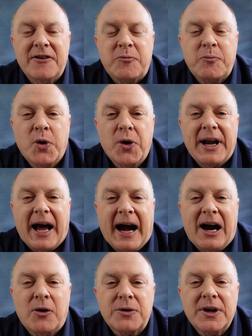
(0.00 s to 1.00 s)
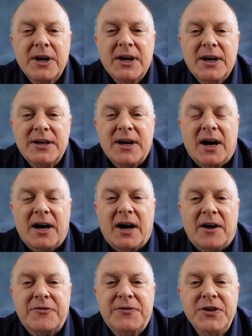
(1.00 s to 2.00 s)
have put out
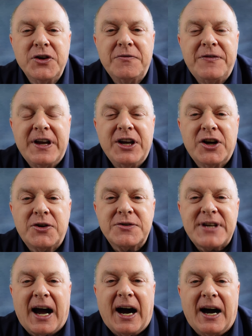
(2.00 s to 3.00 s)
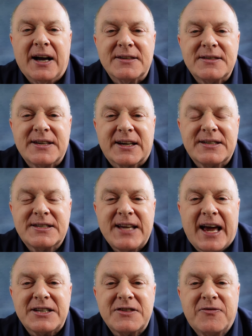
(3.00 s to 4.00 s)
a few videos on
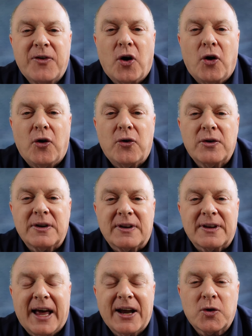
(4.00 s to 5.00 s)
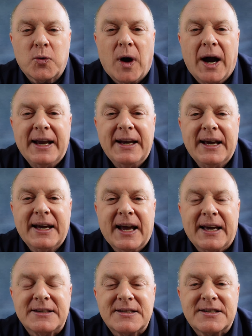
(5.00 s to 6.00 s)
successful letter writing
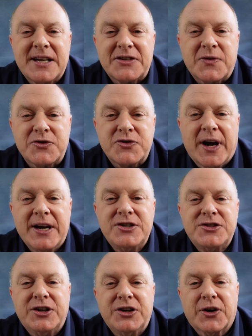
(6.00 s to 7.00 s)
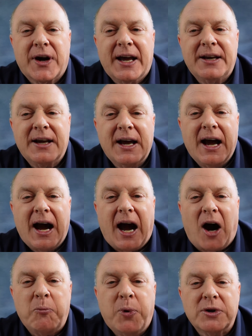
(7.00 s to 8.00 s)
and successful strategies at year end.
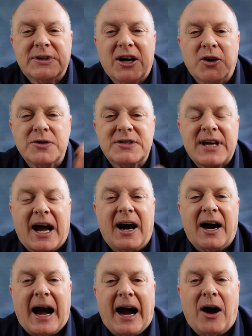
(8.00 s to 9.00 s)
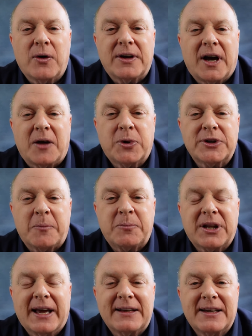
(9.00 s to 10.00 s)
I'll put those out, I'll put that
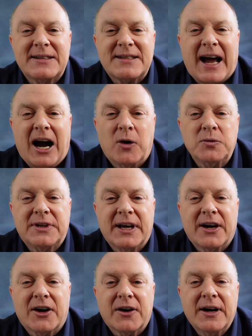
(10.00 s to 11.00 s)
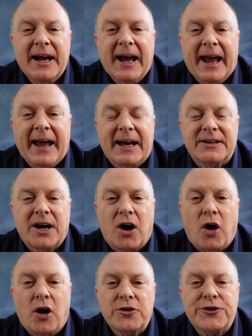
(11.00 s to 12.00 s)
playlist out there, and
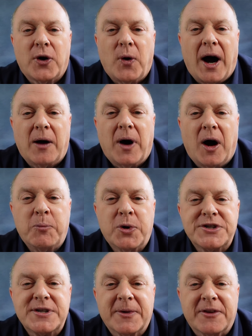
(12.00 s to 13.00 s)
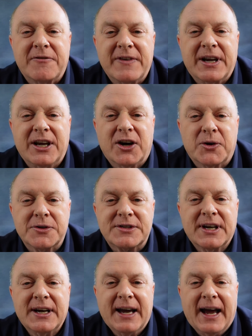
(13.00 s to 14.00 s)
also I'll put some of the
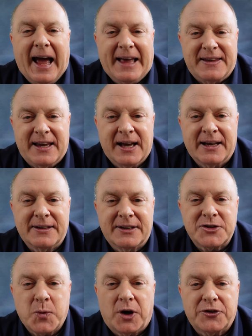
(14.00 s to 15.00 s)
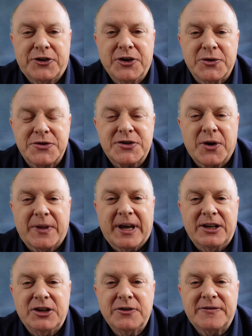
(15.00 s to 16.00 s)
videos at the end as well too, so
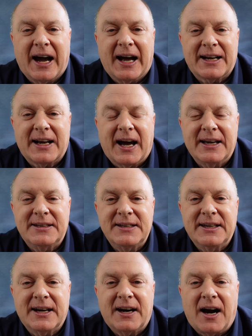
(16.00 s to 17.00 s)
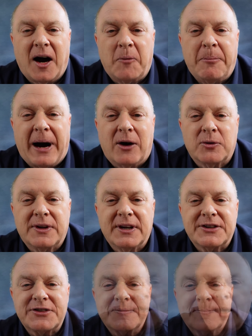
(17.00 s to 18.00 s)
that you've got an idea about
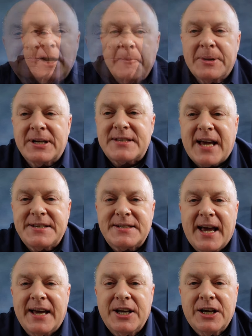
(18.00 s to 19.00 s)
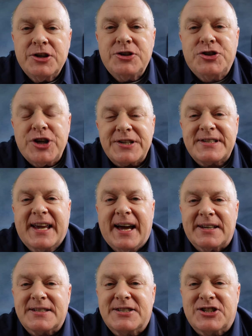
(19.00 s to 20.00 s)
this. But as I said, just
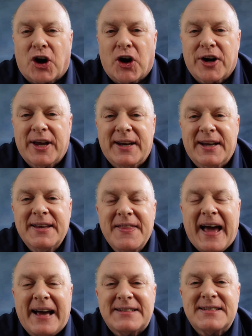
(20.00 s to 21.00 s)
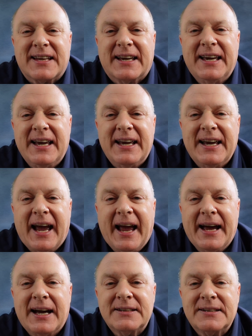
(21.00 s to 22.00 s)
get started. That's the key.
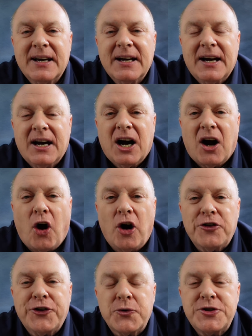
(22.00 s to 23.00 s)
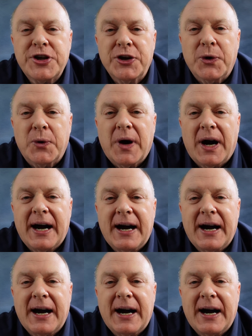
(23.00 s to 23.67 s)
And also too,